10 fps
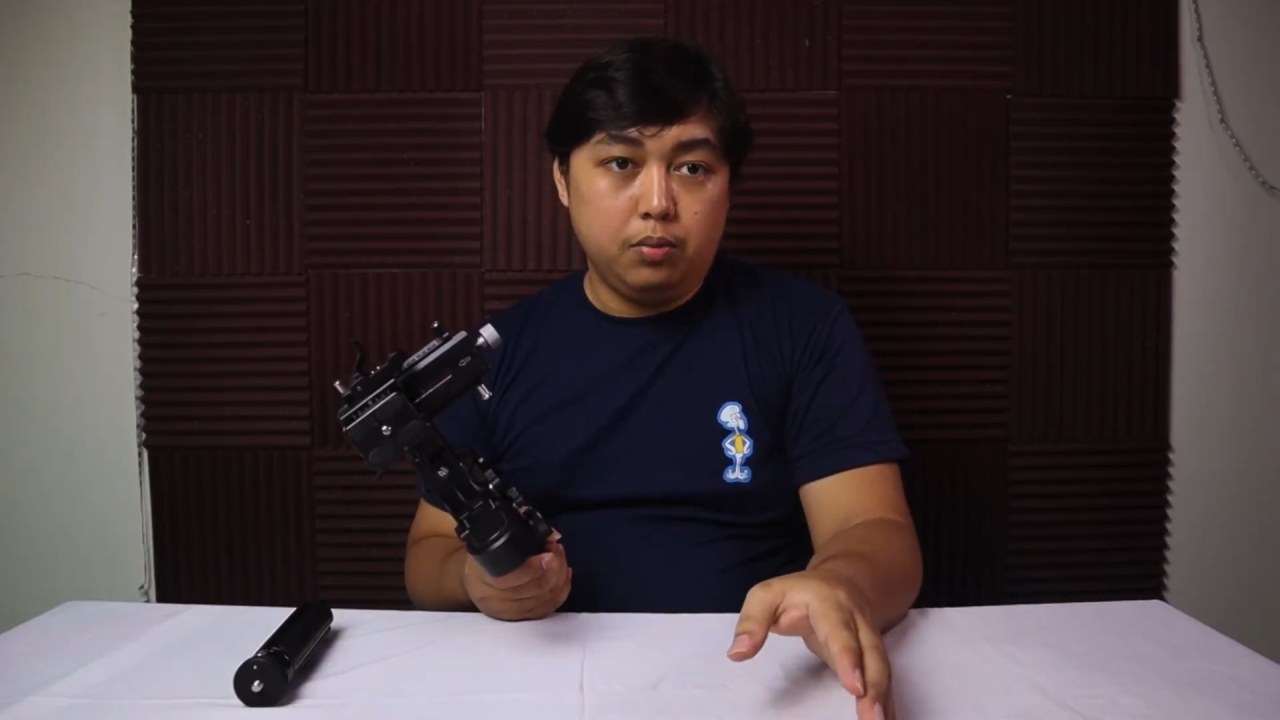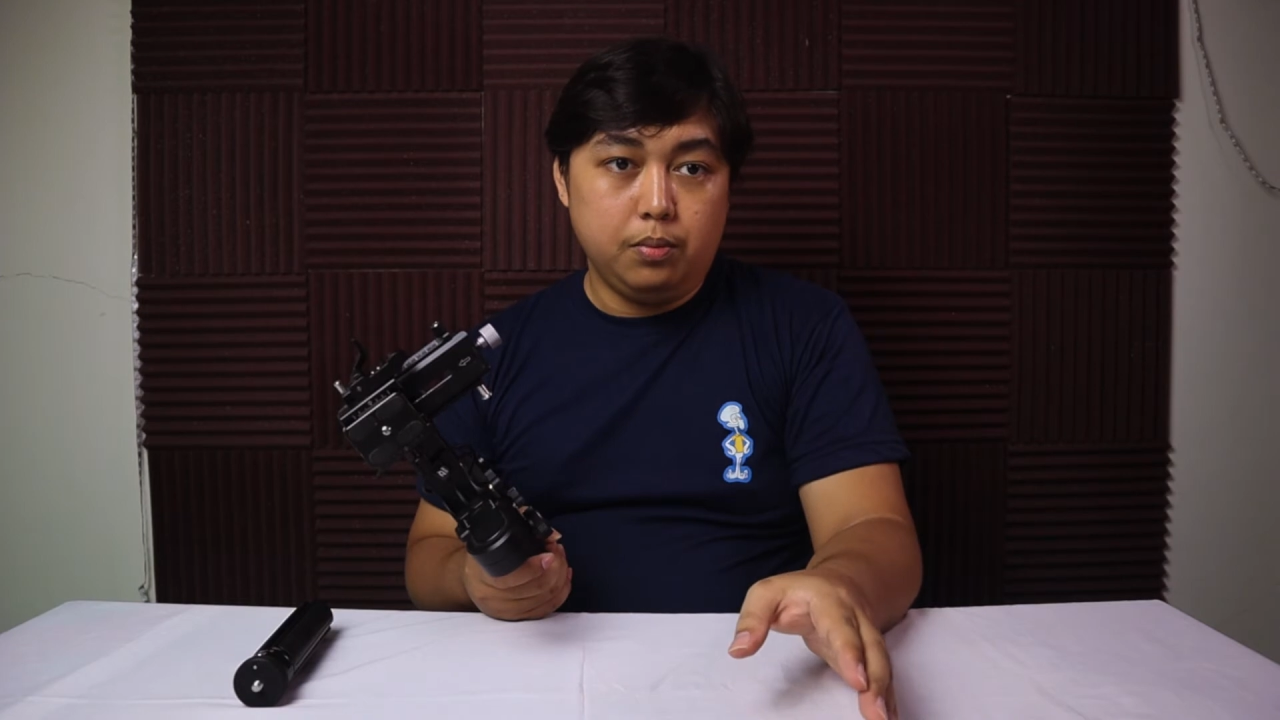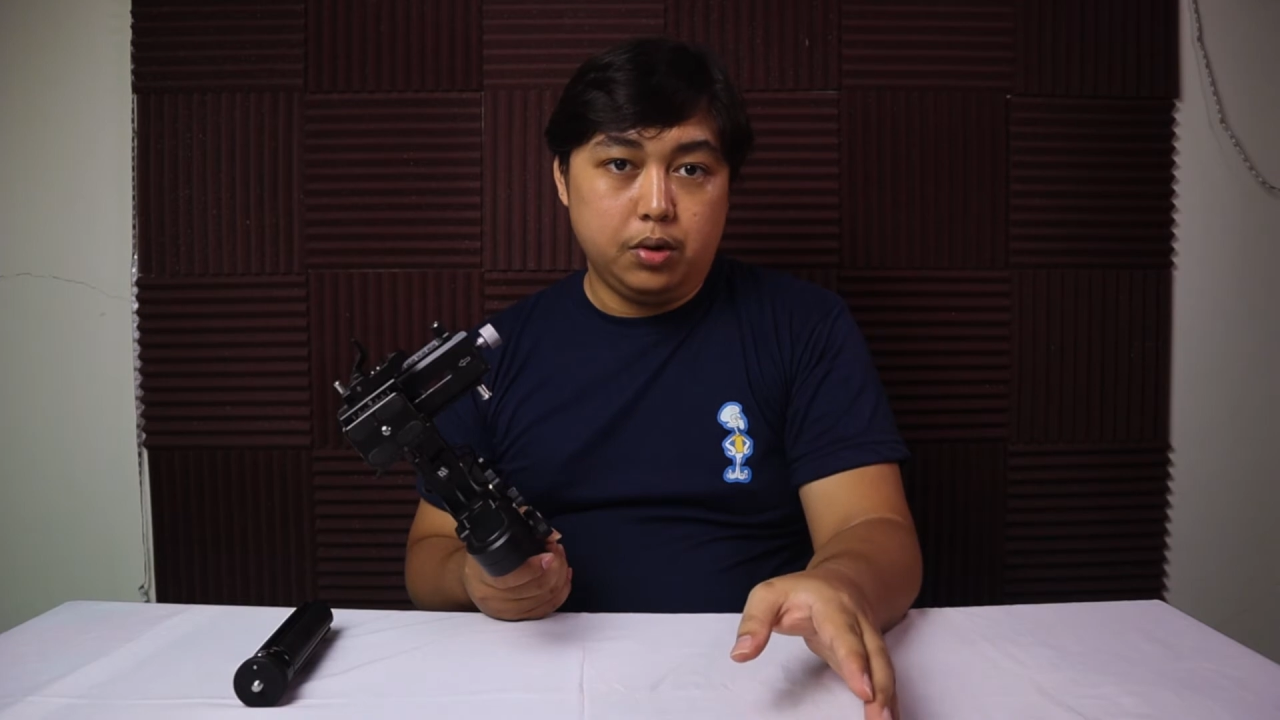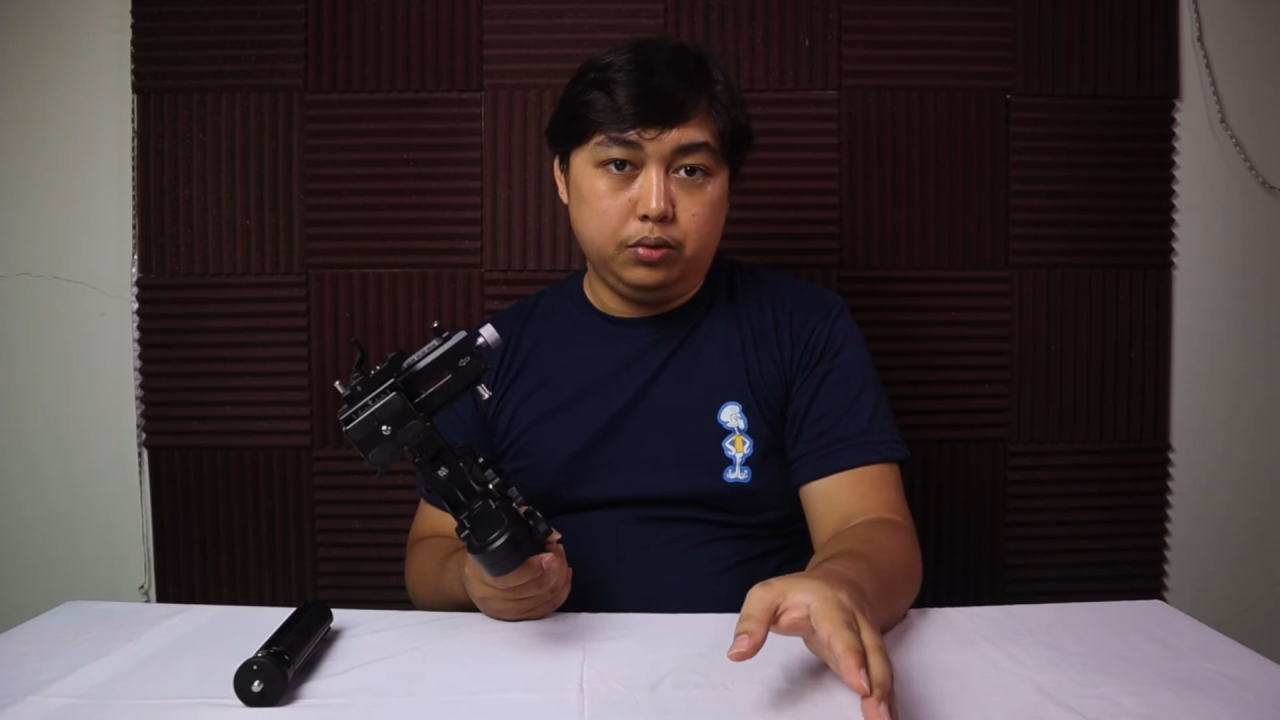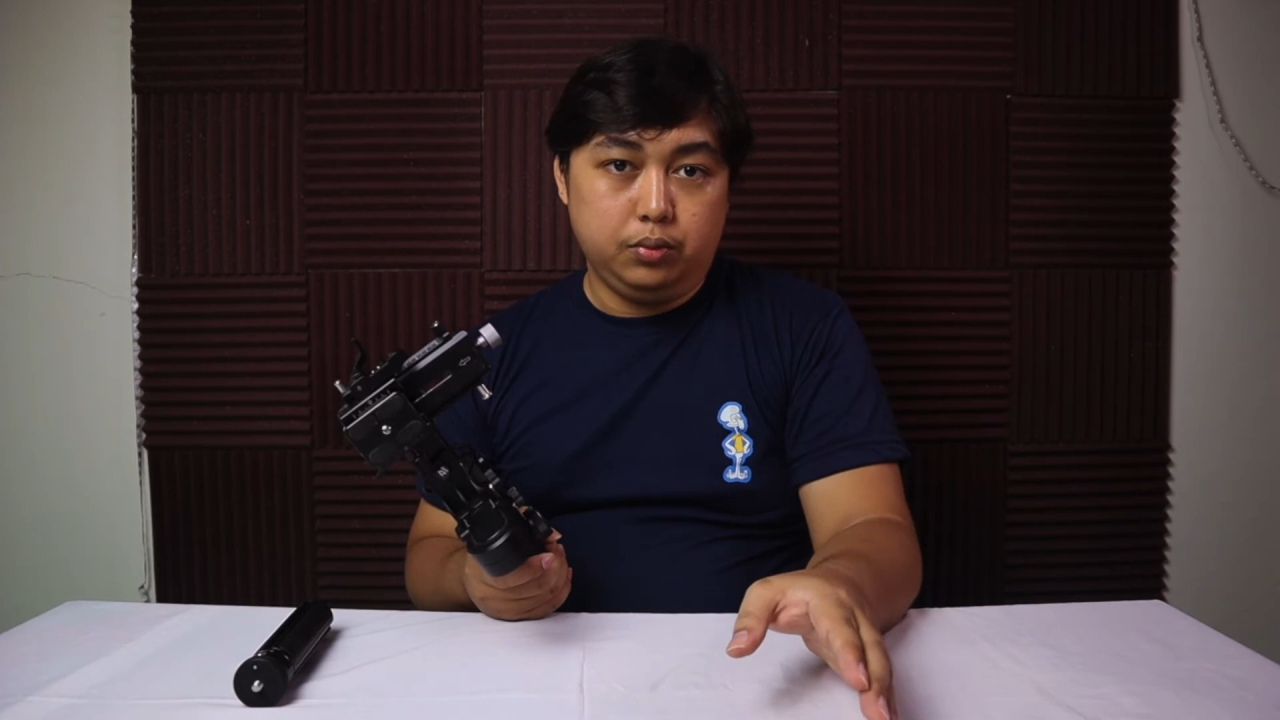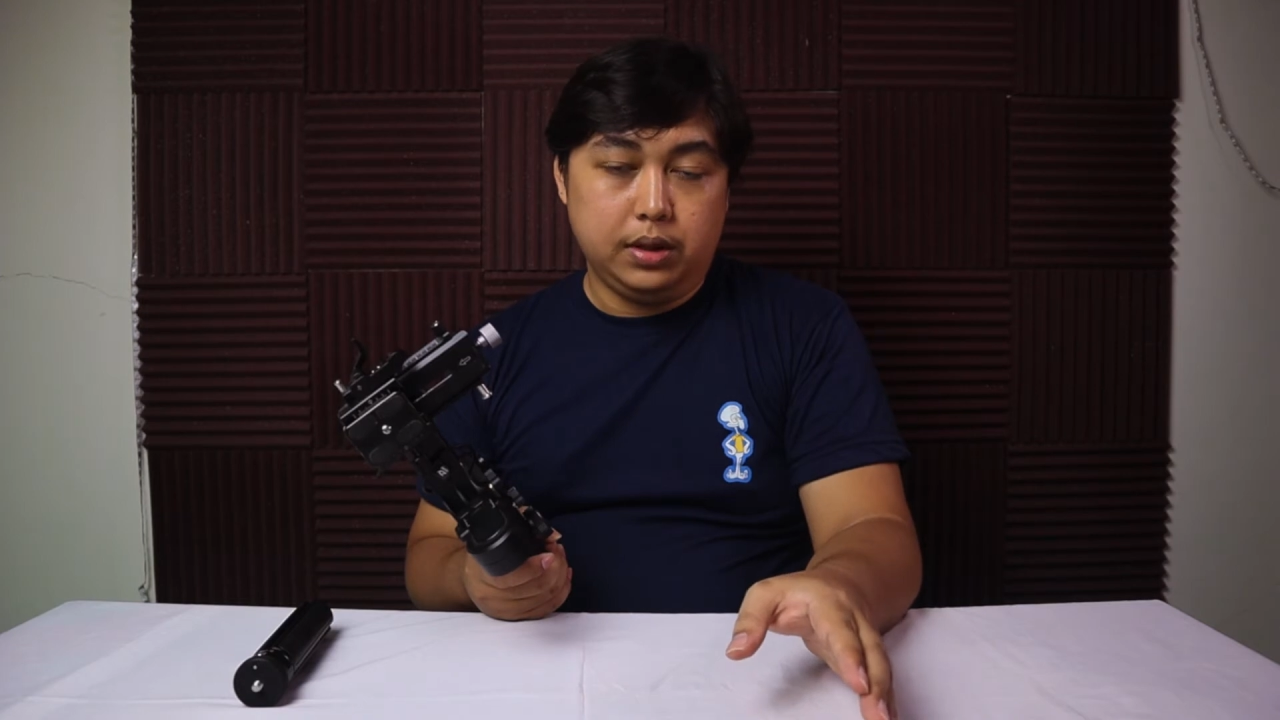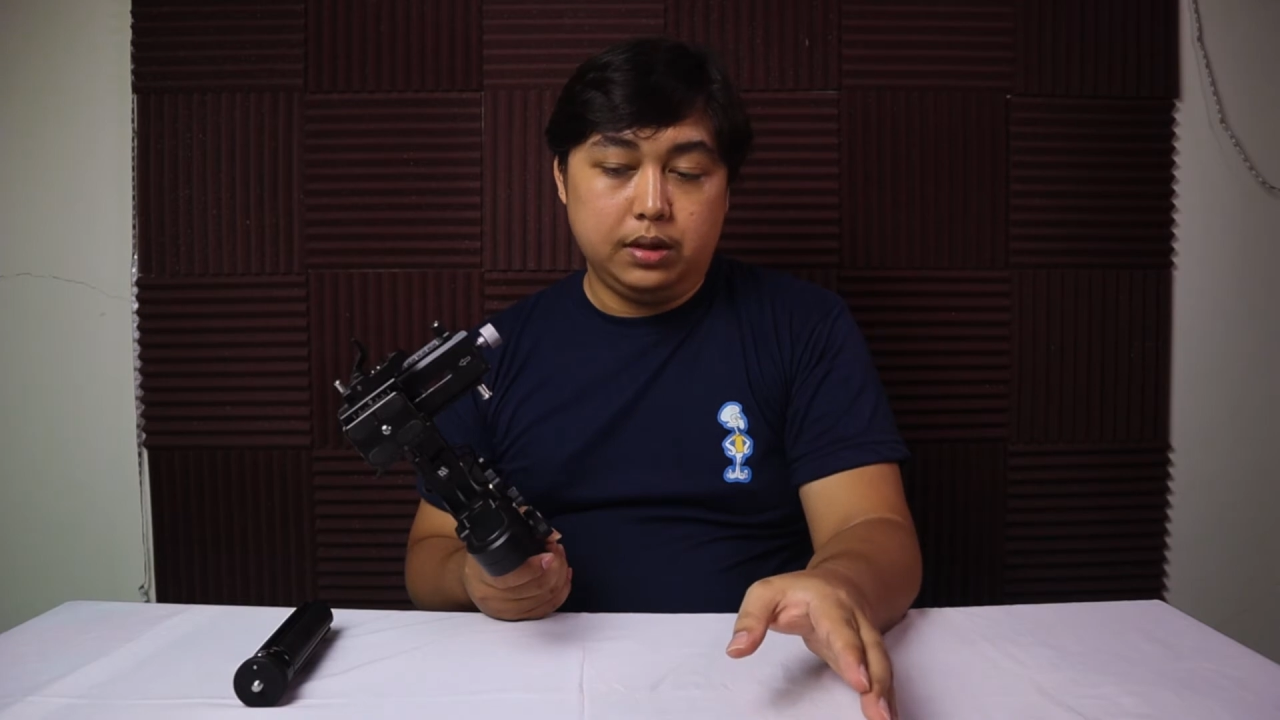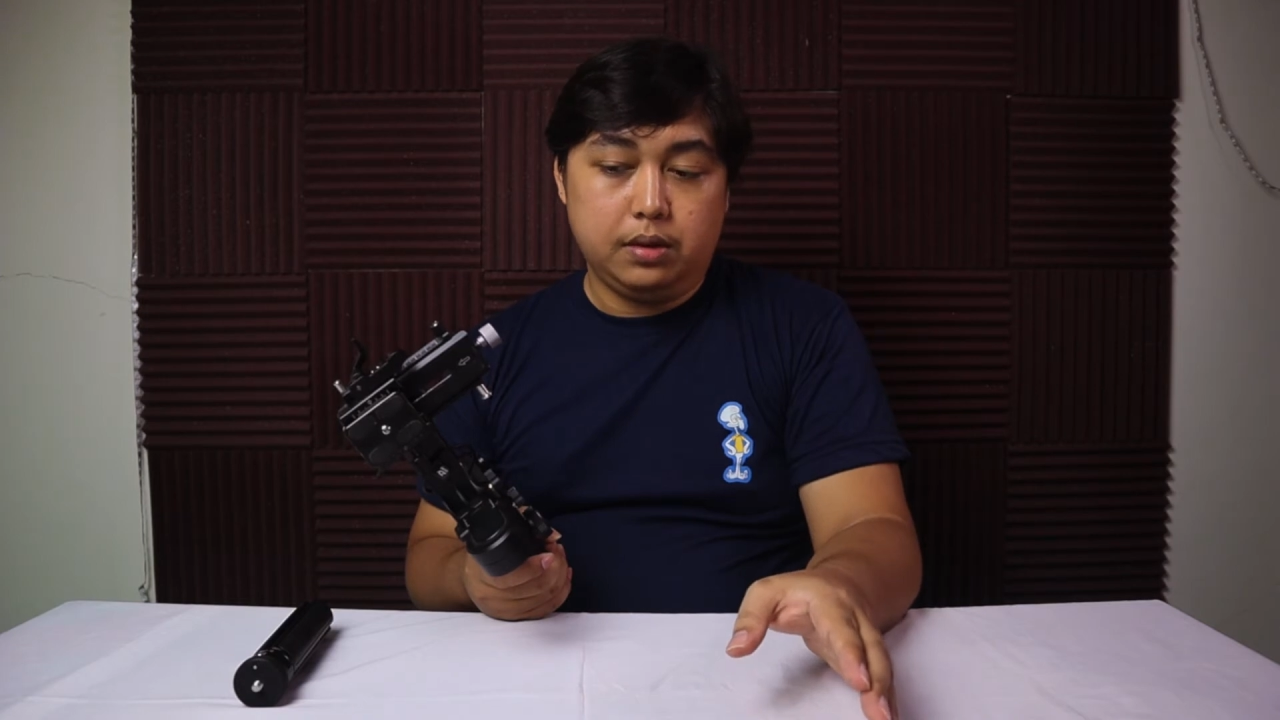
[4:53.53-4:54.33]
mode with.